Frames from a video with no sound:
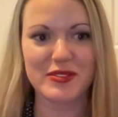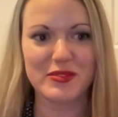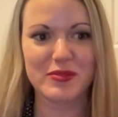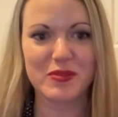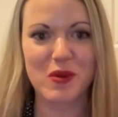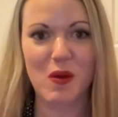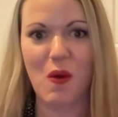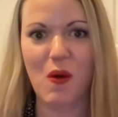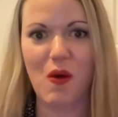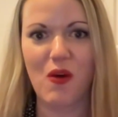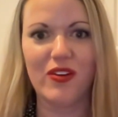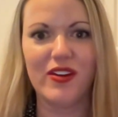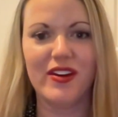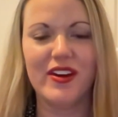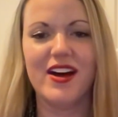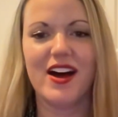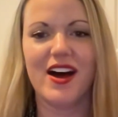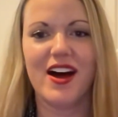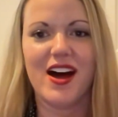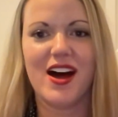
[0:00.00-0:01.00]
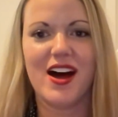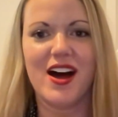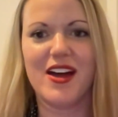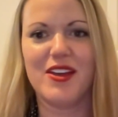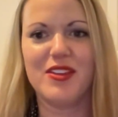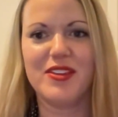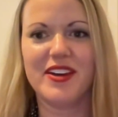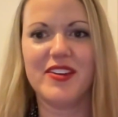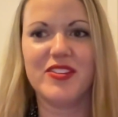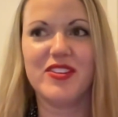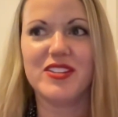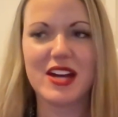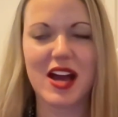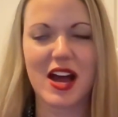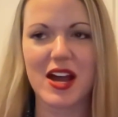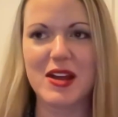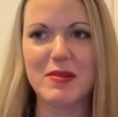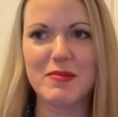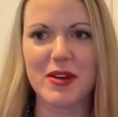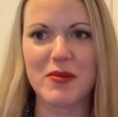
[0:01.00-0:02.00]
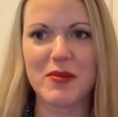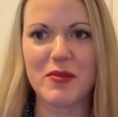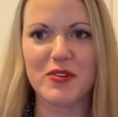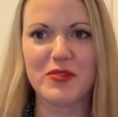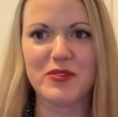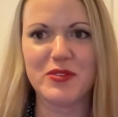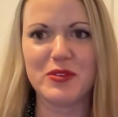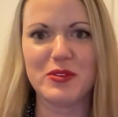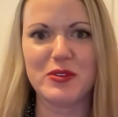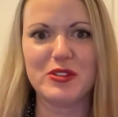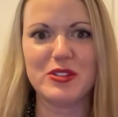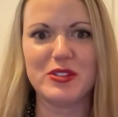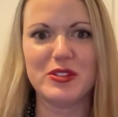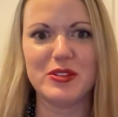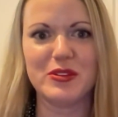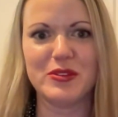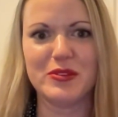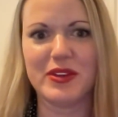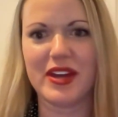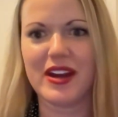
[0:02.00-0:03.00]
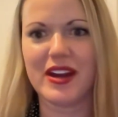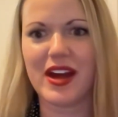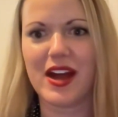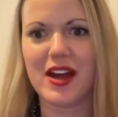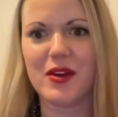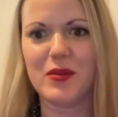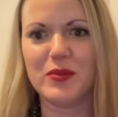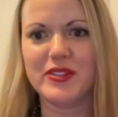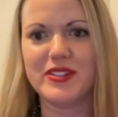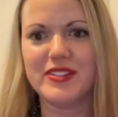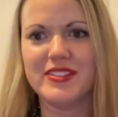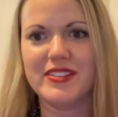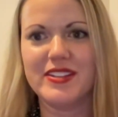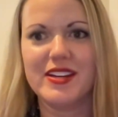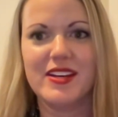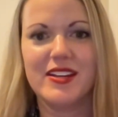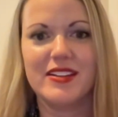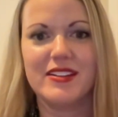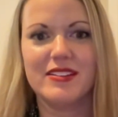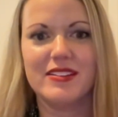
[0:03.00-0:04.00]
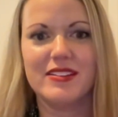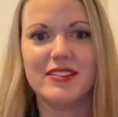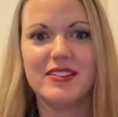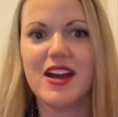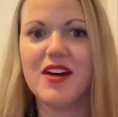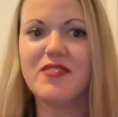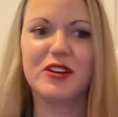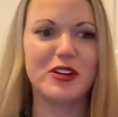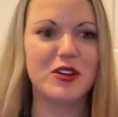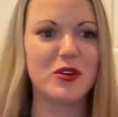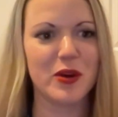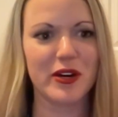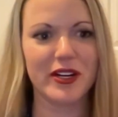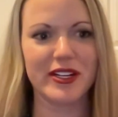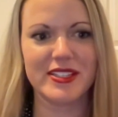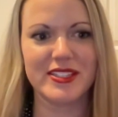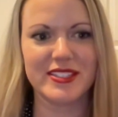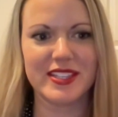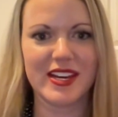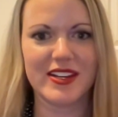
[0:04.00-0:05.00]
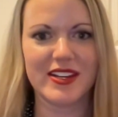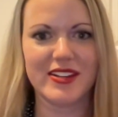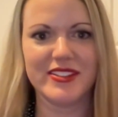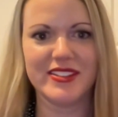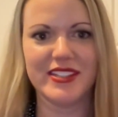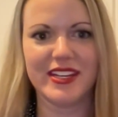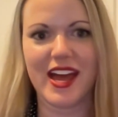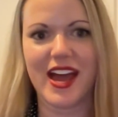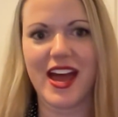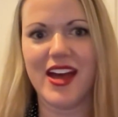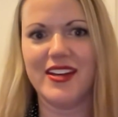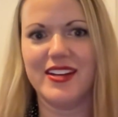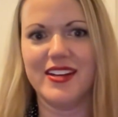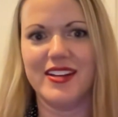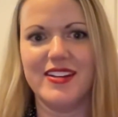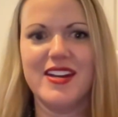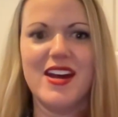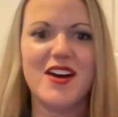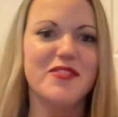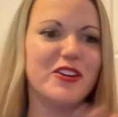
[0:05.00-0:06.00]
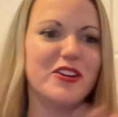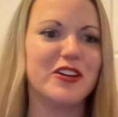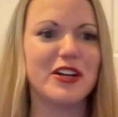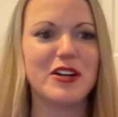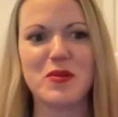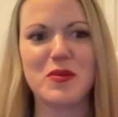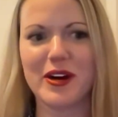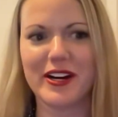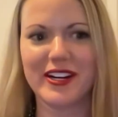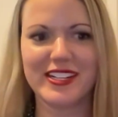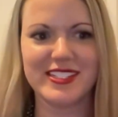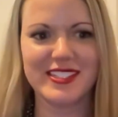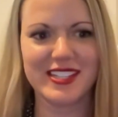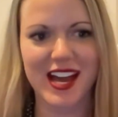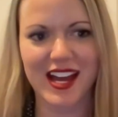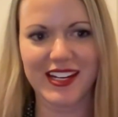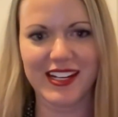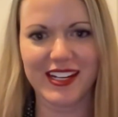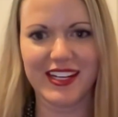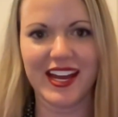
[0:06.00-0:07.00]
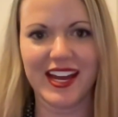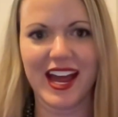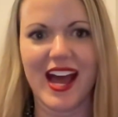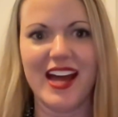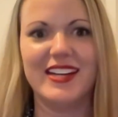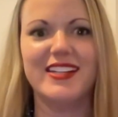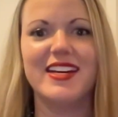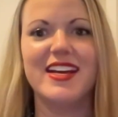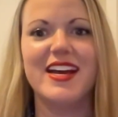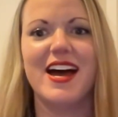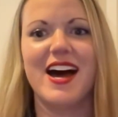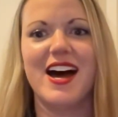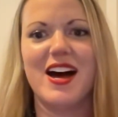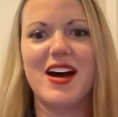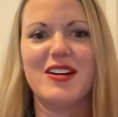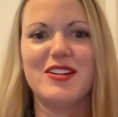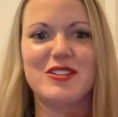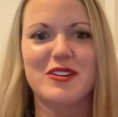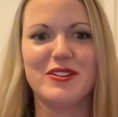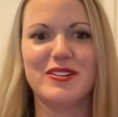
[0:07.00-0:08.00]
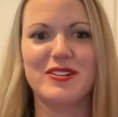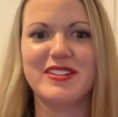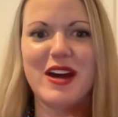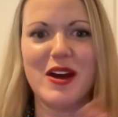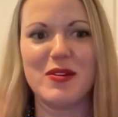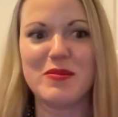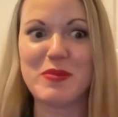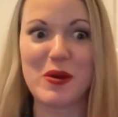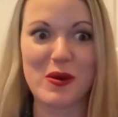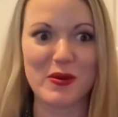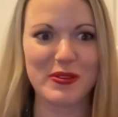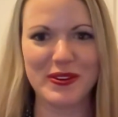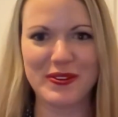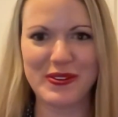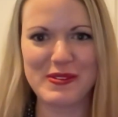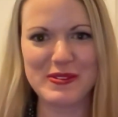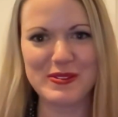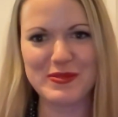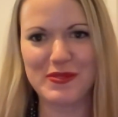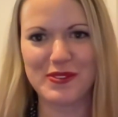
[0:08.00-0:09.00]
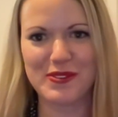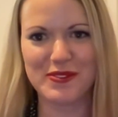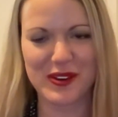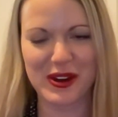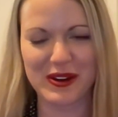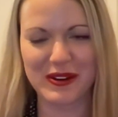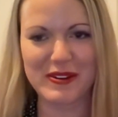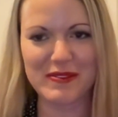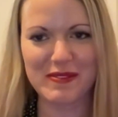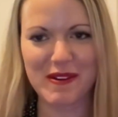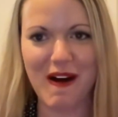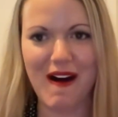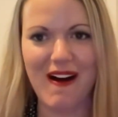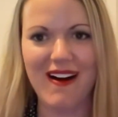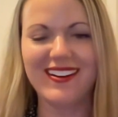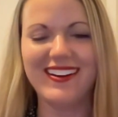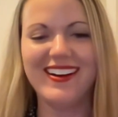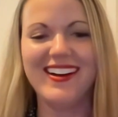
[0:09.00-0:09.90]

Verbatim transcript: role. Uh, I think at the time I would have told you that I was never going to work in sales again and never going to work in tech again. Uh, turns out both of those were very wrong.